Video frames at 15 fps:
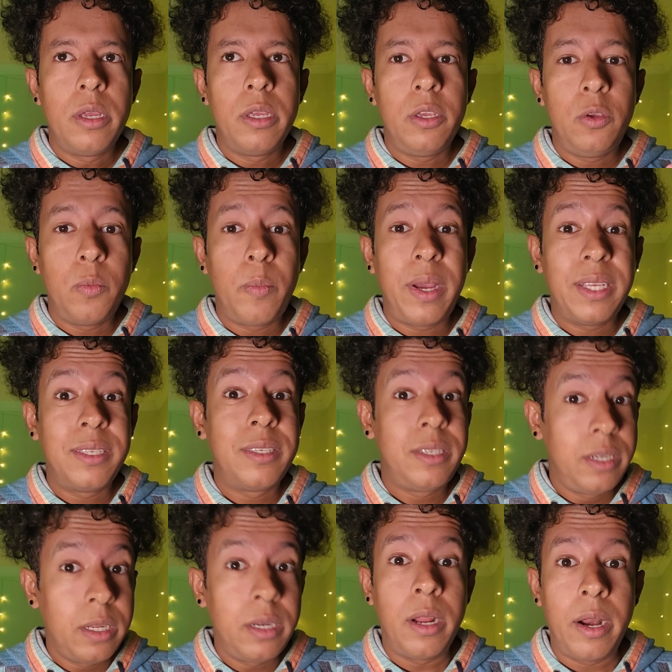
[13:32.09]
you might
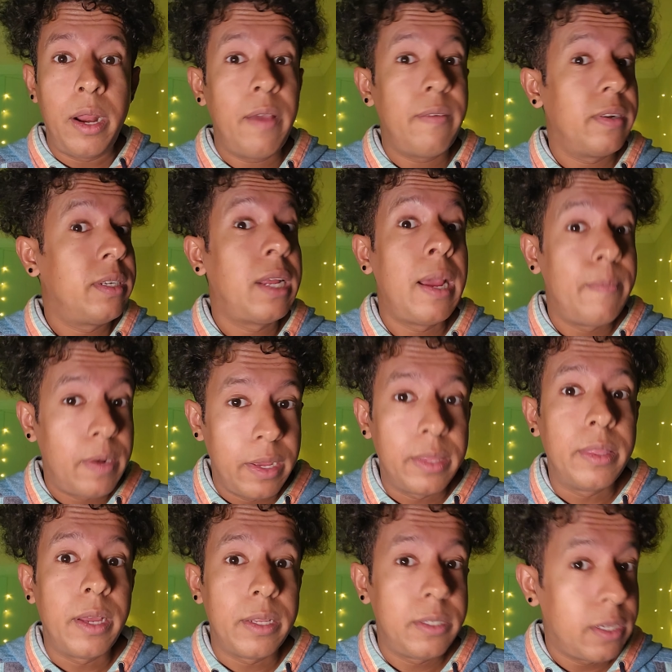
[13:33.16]
still not have a time like
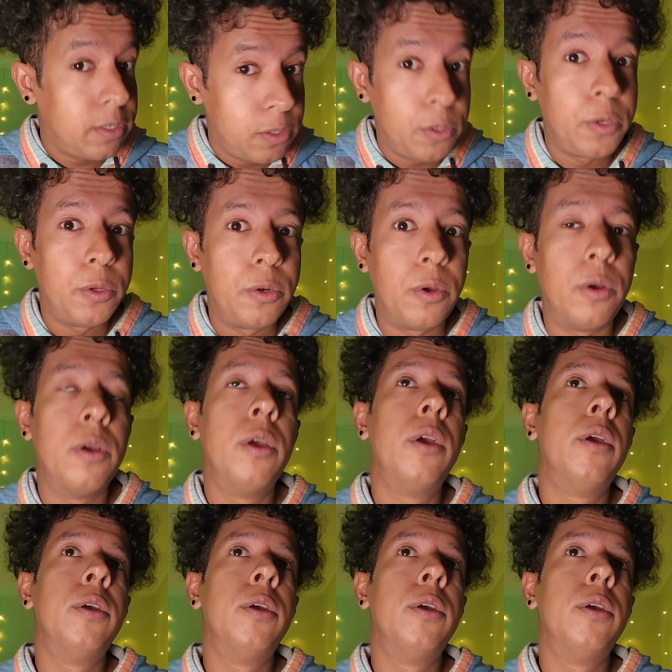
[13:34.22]
that, just so you know.